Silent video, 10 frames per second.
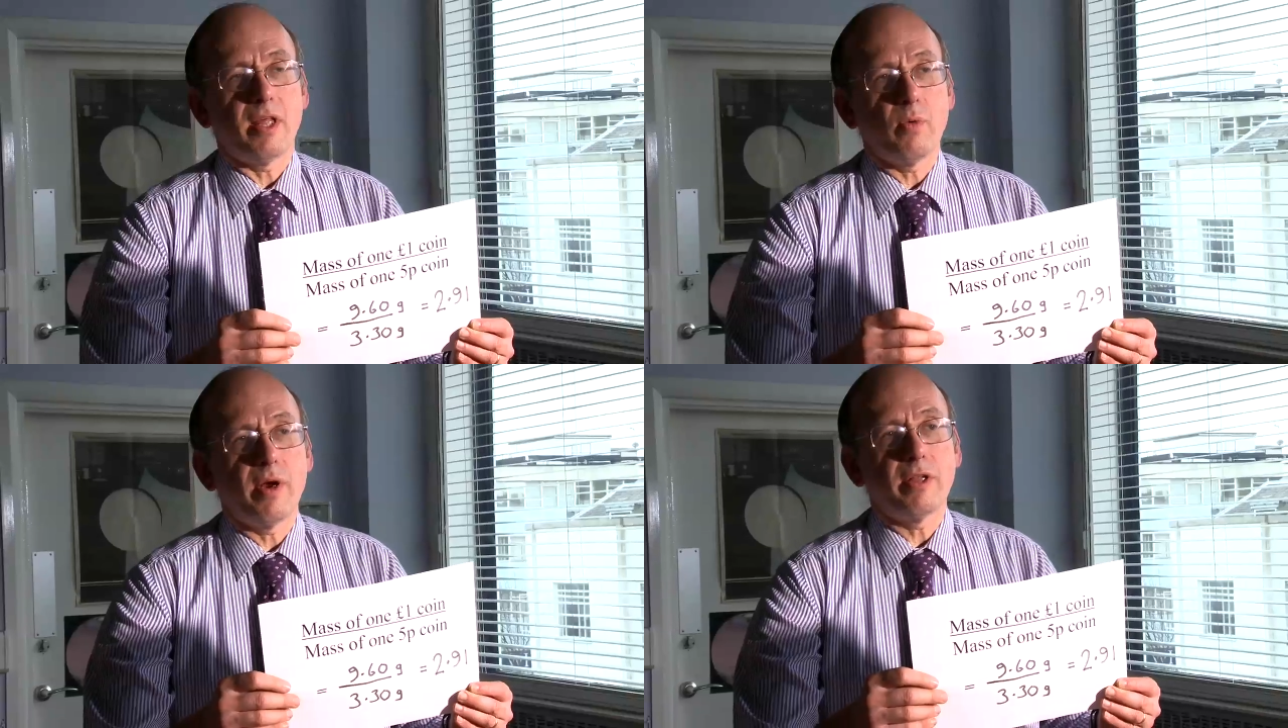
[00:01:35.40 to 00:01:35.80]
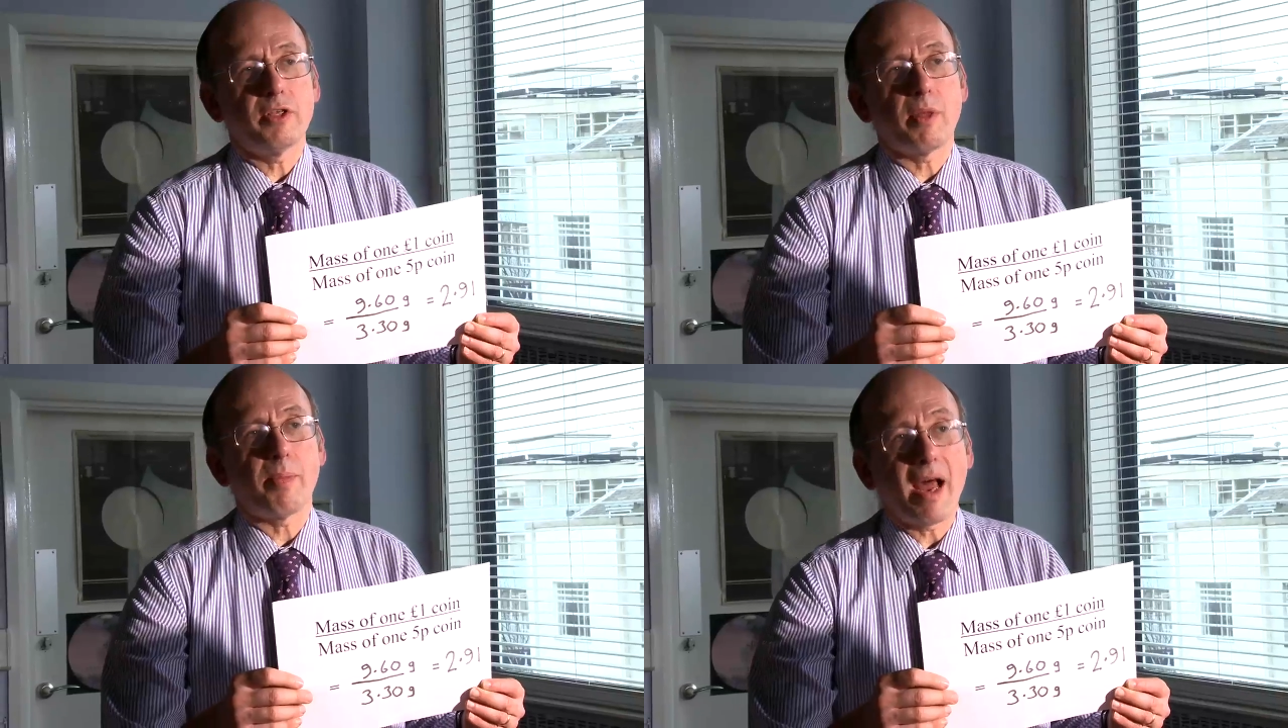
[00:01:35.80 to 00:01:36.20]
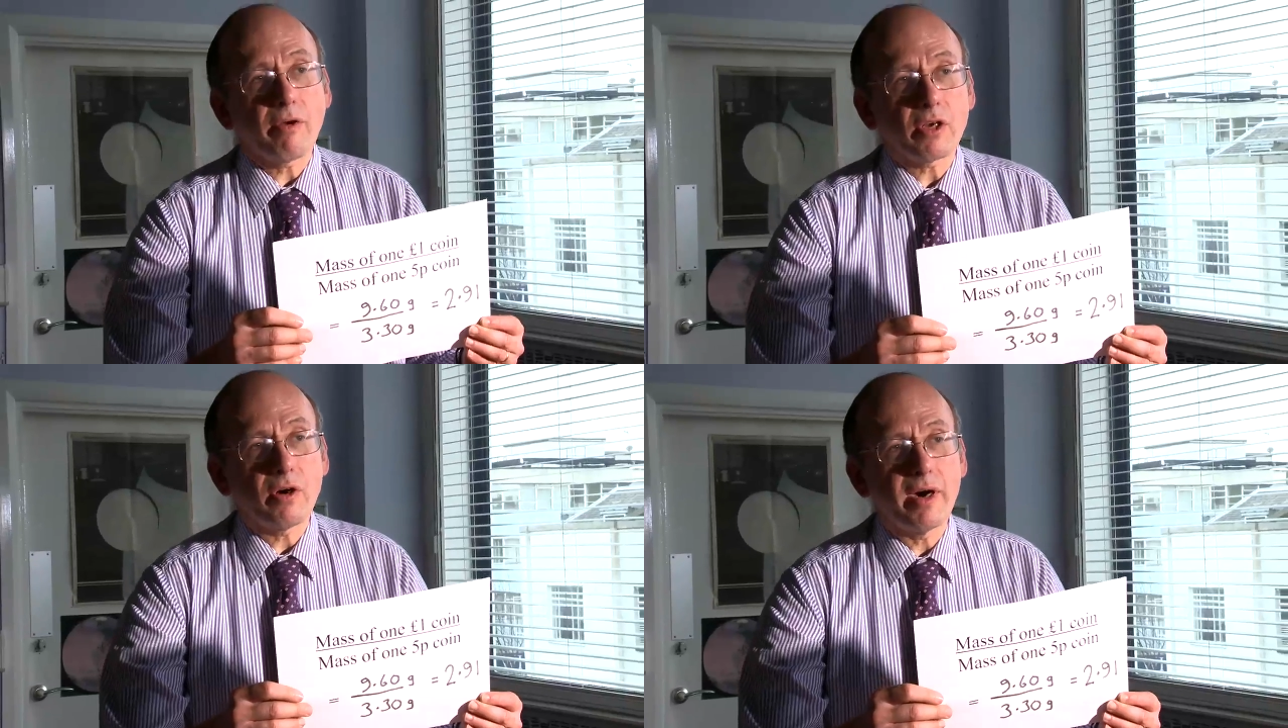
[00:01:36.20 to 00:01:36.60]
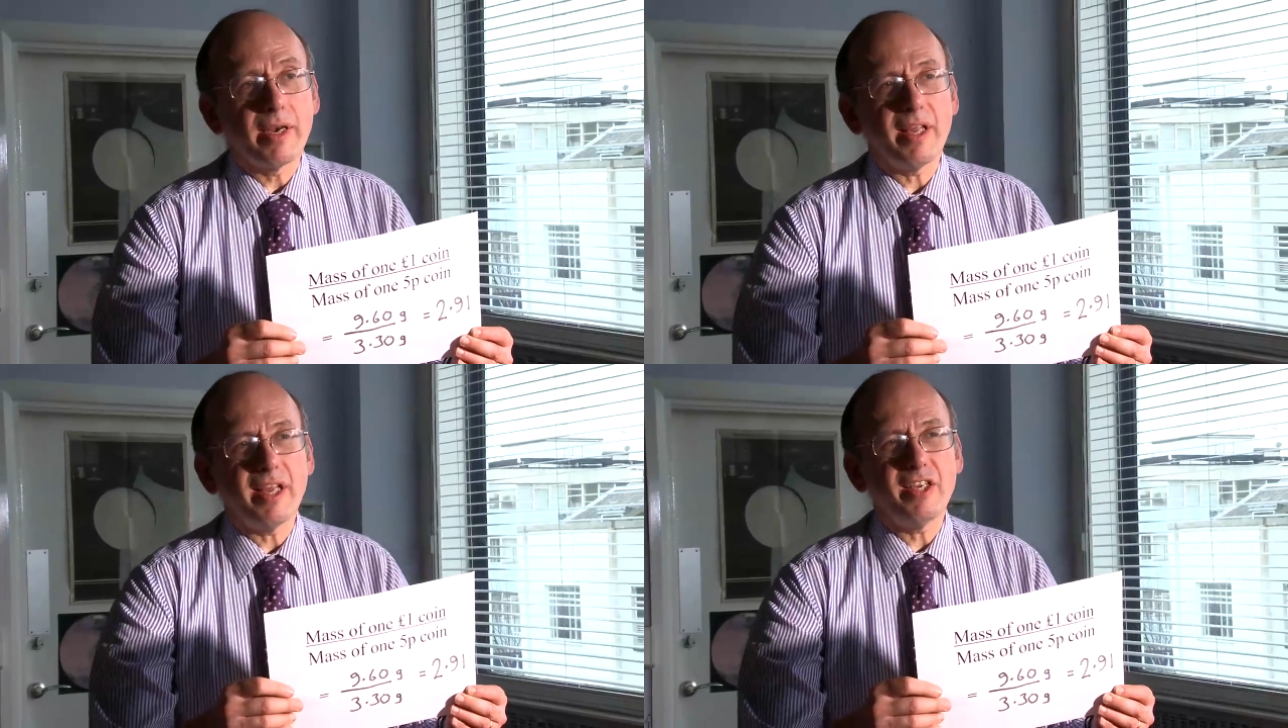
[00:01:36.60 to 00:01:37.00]
In other words, the pound
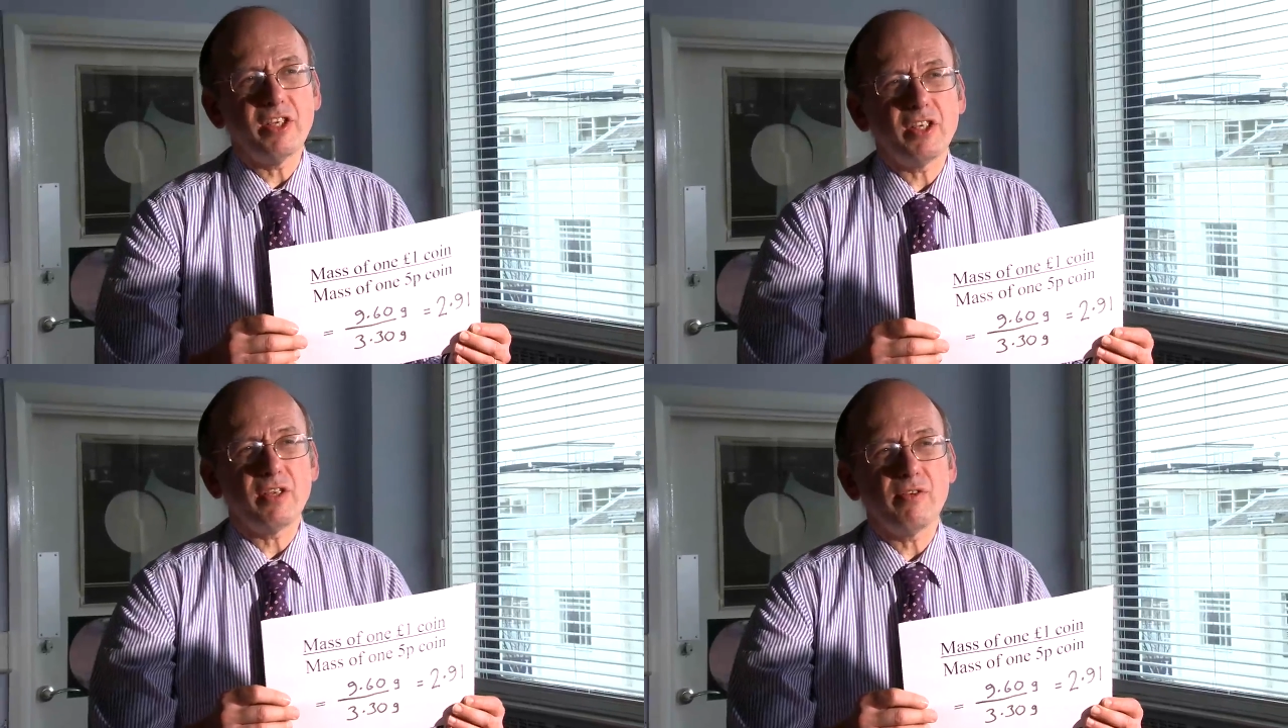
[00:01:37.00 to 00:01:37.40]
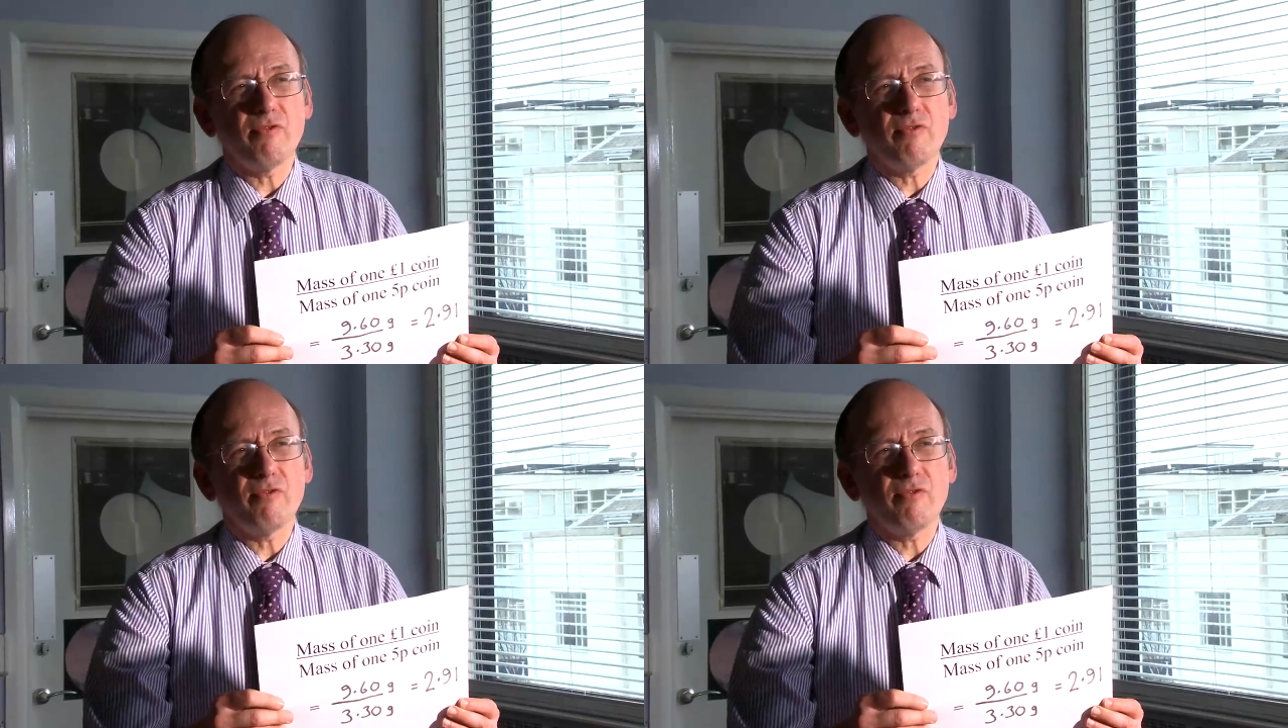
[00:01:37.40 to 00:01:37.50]
coin is